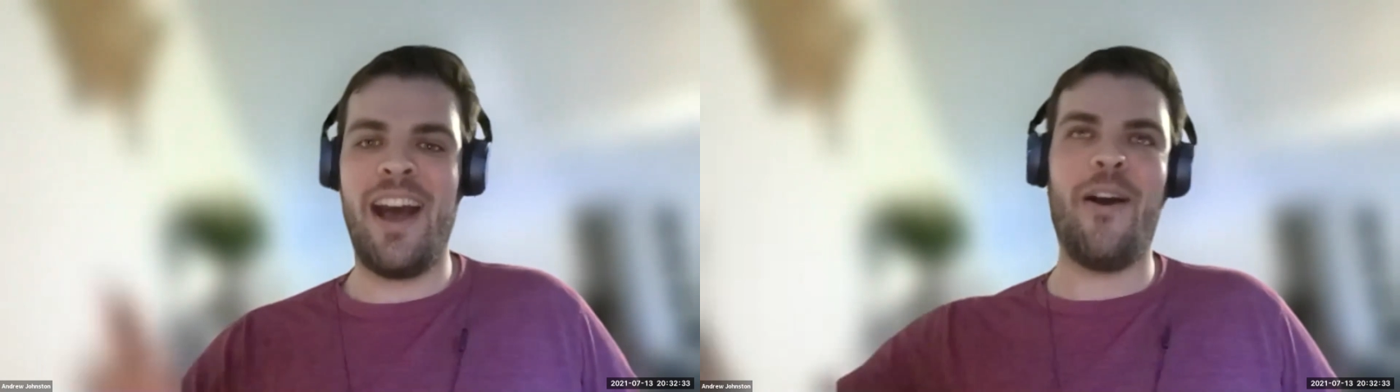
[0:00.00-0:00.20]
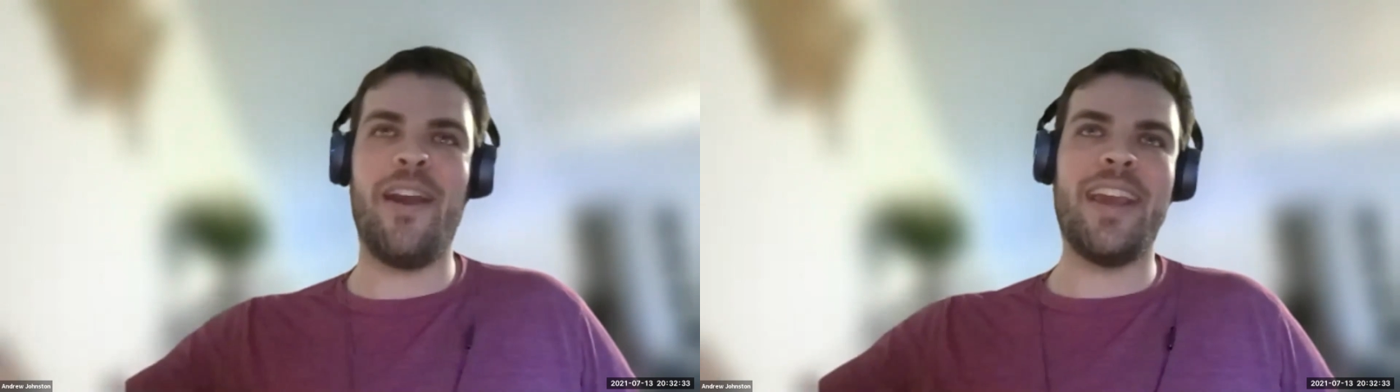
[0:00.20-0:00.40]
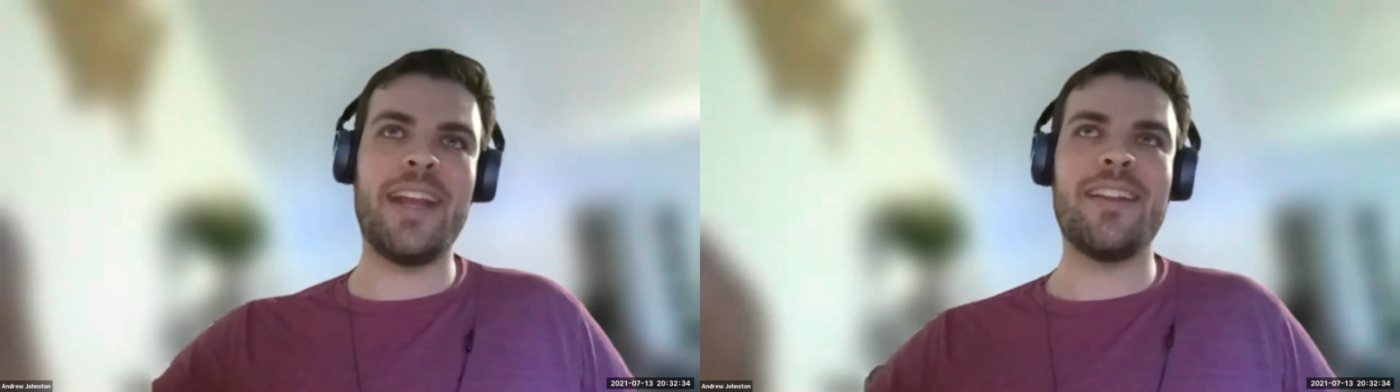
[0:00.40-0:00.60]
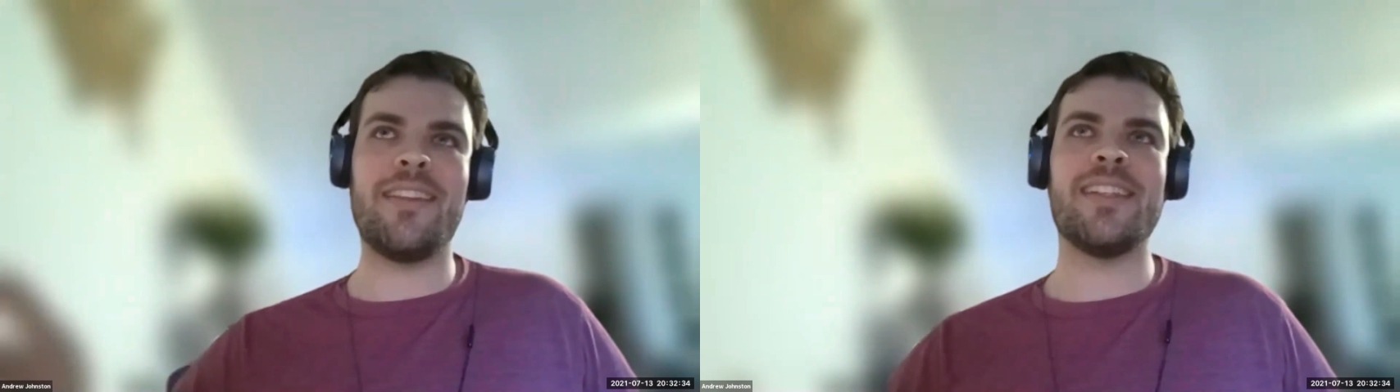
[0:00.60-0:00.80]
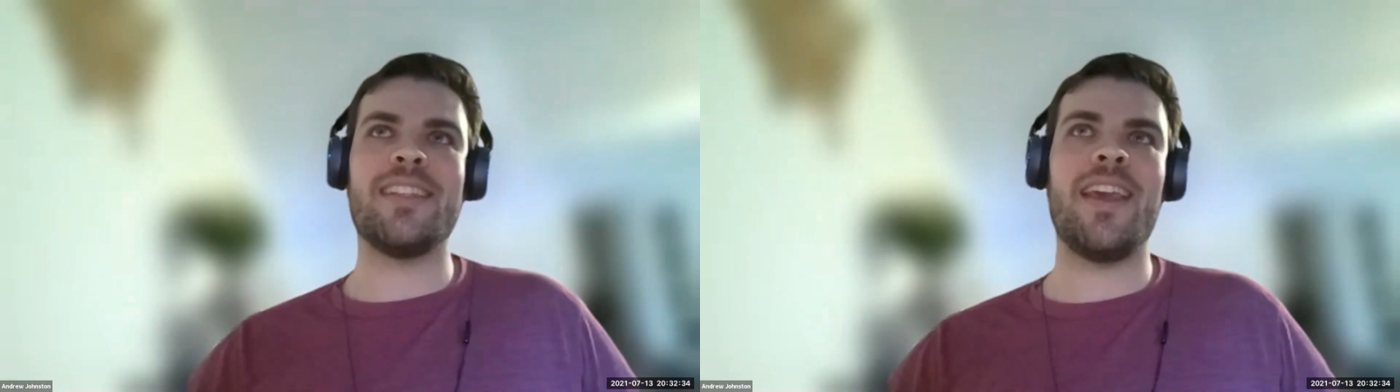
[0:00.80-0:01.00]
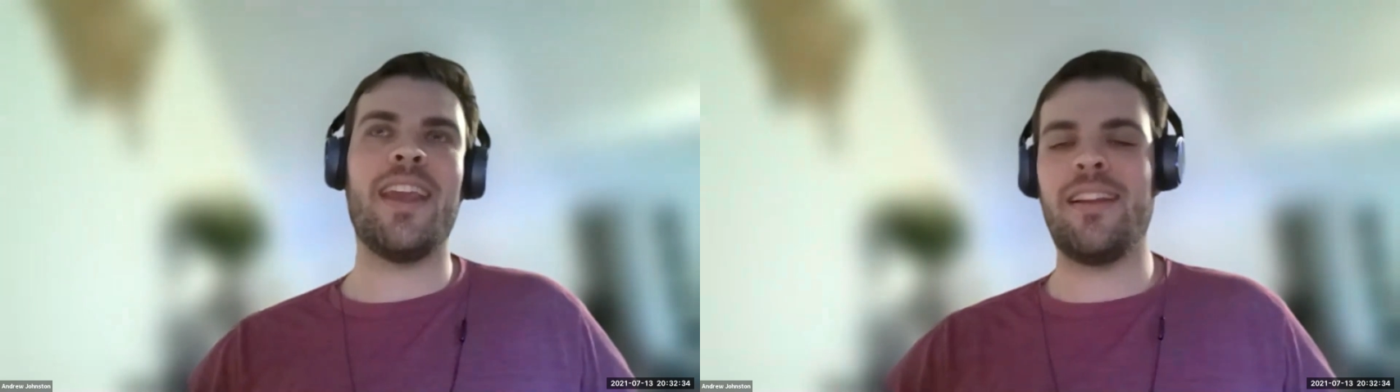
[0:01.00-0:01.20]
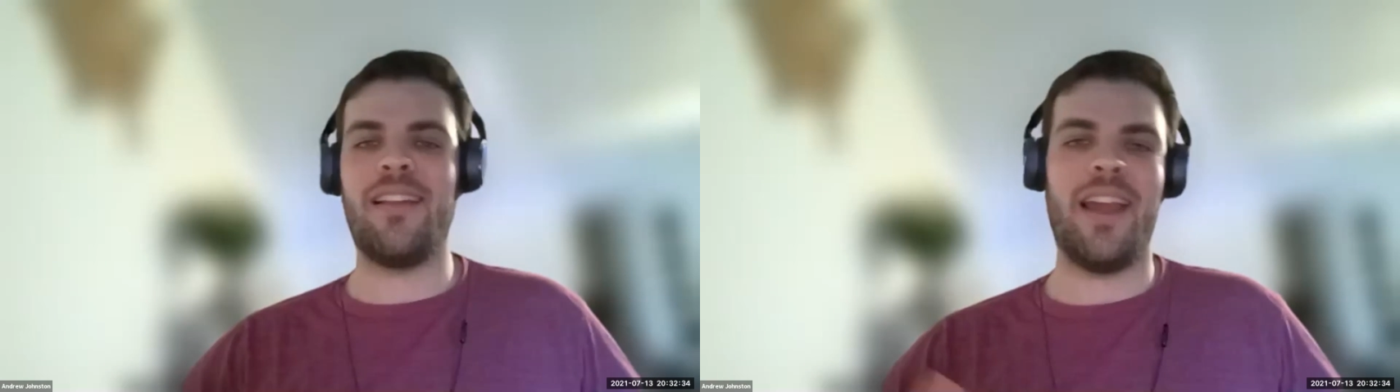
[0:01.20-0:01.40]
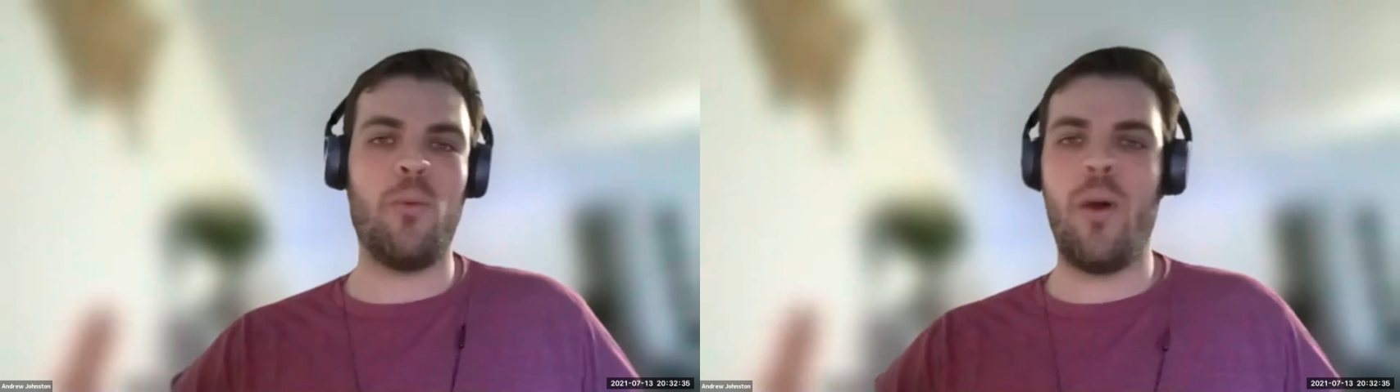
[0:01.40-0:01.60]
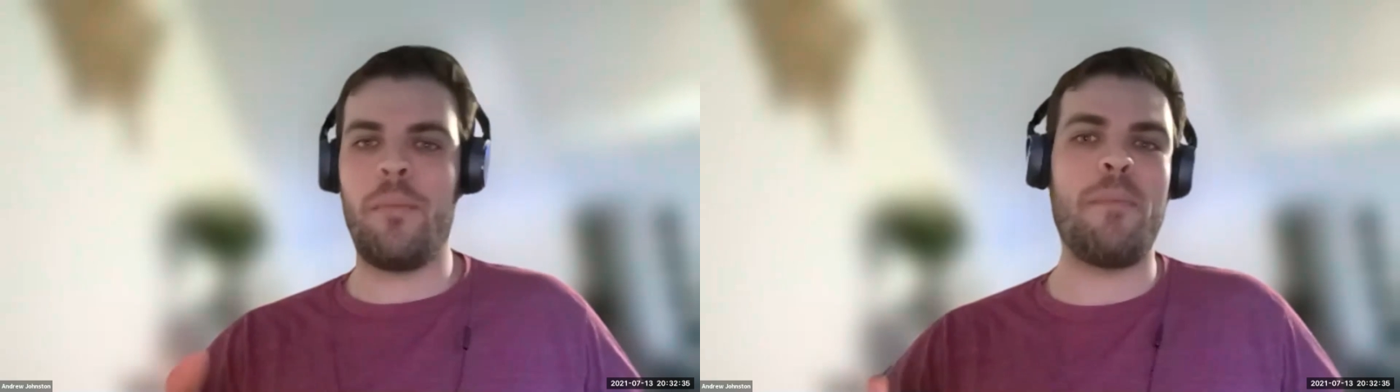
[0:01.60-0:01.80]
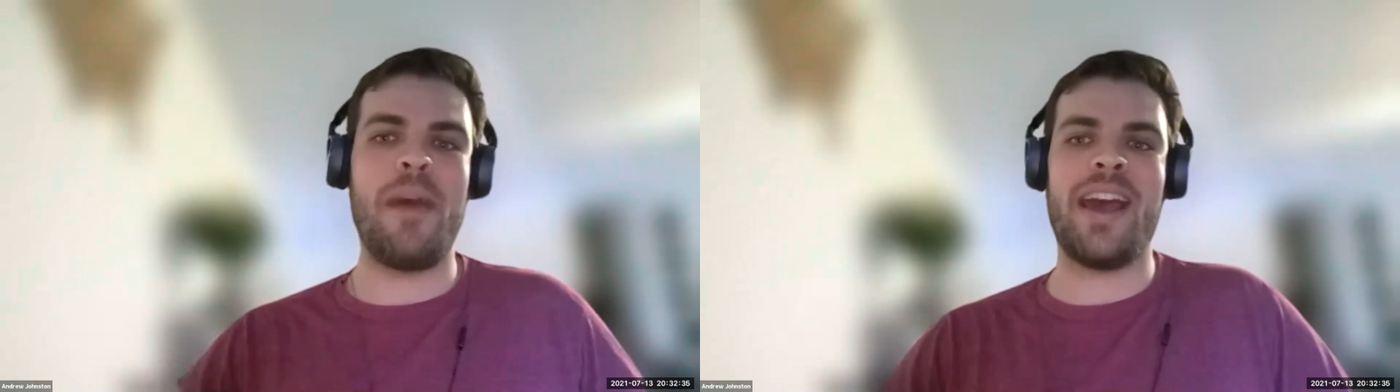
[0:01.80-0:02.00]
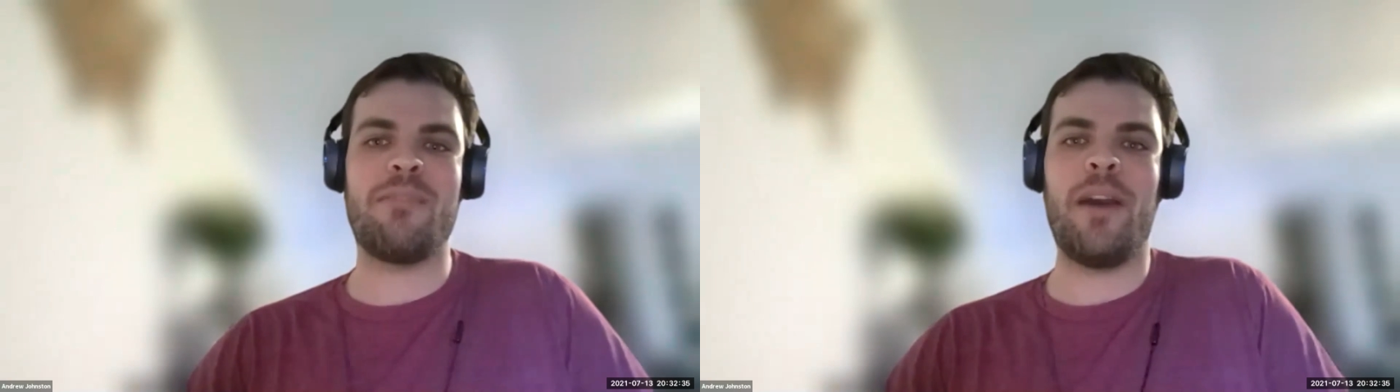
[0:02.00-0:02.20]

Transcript: how I could get to this thing and like what my path